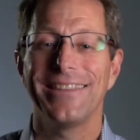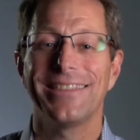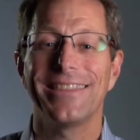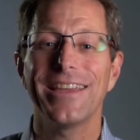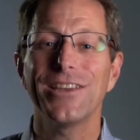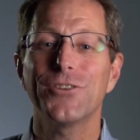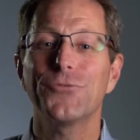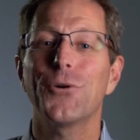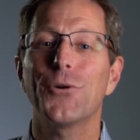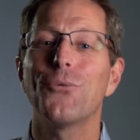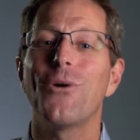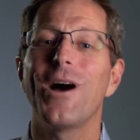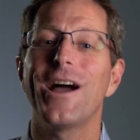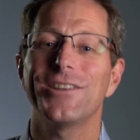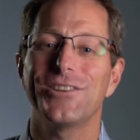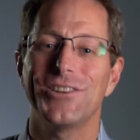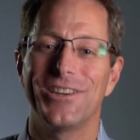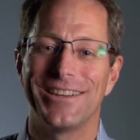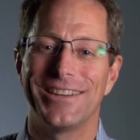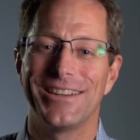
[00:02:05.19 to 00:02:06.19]
thanks for
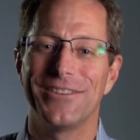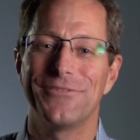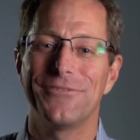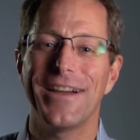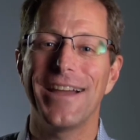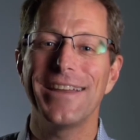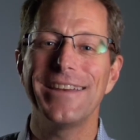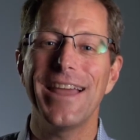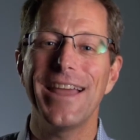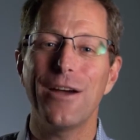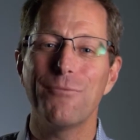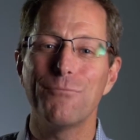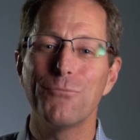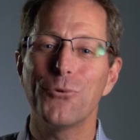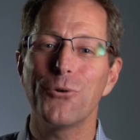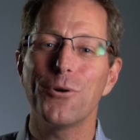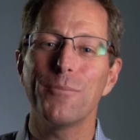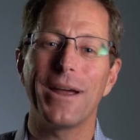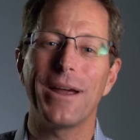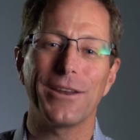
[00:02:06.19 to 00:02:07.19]
watching. To find out
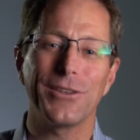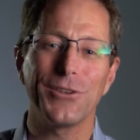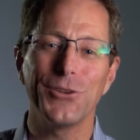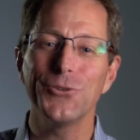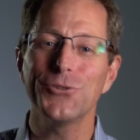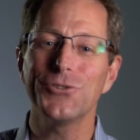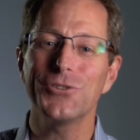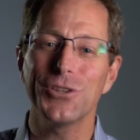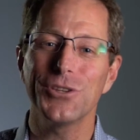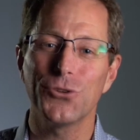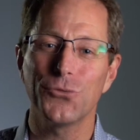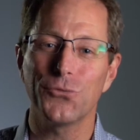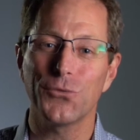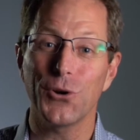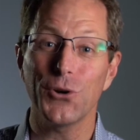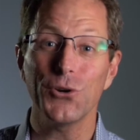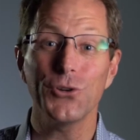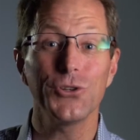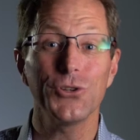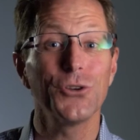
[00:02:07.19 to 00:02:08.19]
more about Houston's
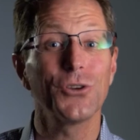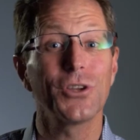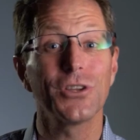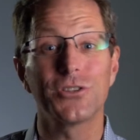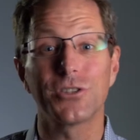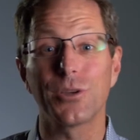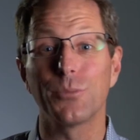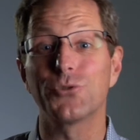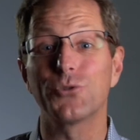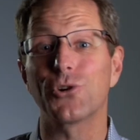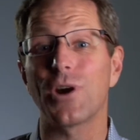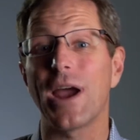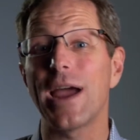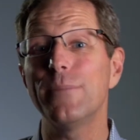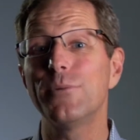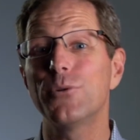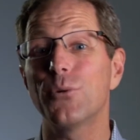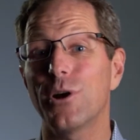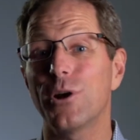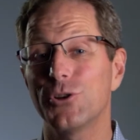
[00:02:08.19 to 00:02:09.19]
First, you can
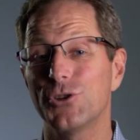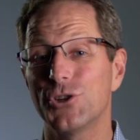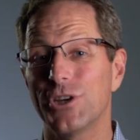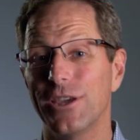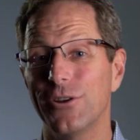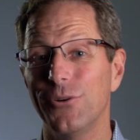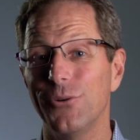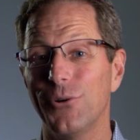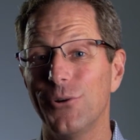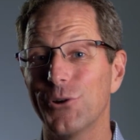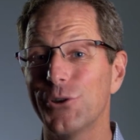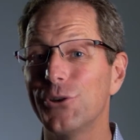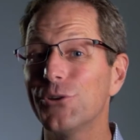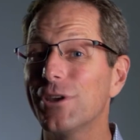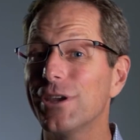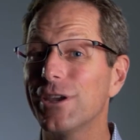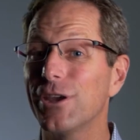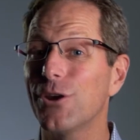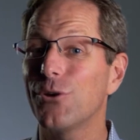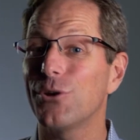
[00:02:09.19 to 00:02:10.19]
subscribe to our channel or you
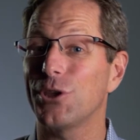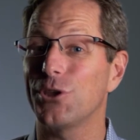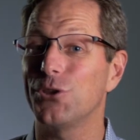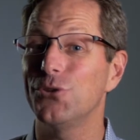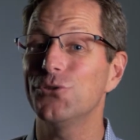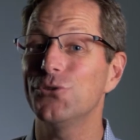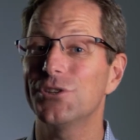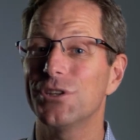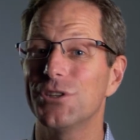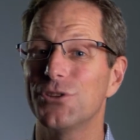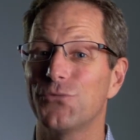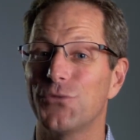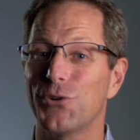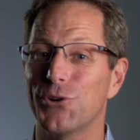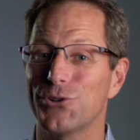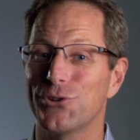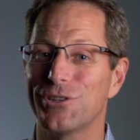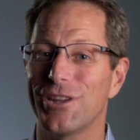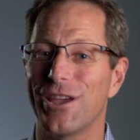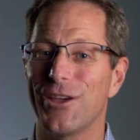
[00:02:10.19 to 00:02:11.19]
can go to
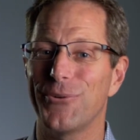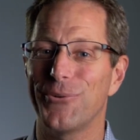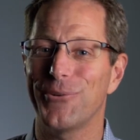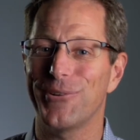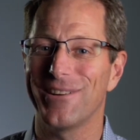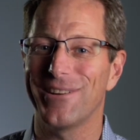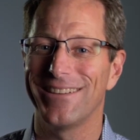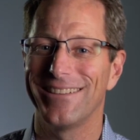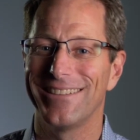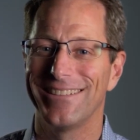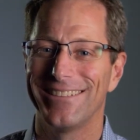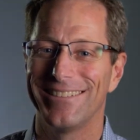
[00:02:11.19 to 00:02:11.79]
houstonsfirst.org.